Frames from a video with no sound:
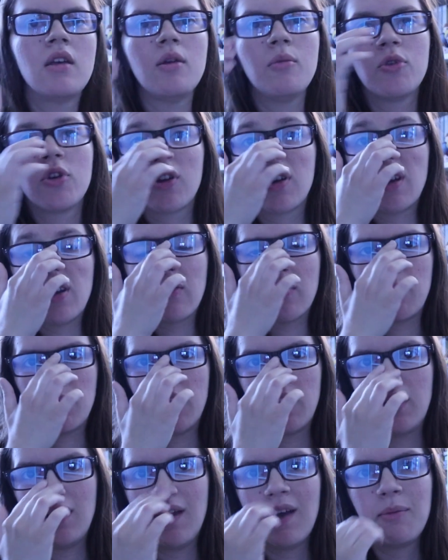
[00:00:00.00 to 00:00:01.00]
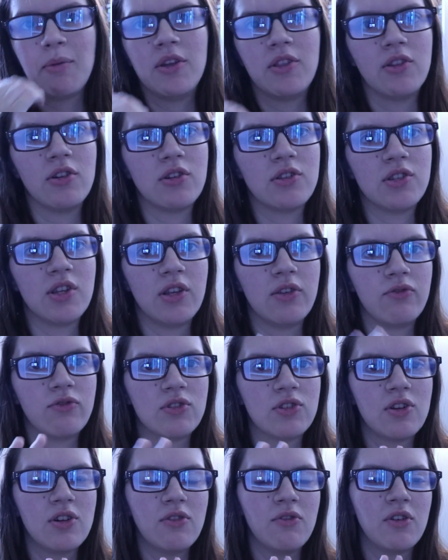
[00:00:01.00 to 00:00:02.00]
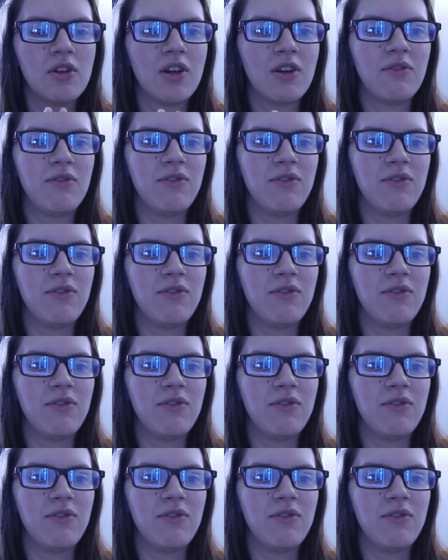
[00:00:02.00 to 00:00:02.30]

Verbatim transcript: Good morning, everybody. Happy Thursday. Sorry we're not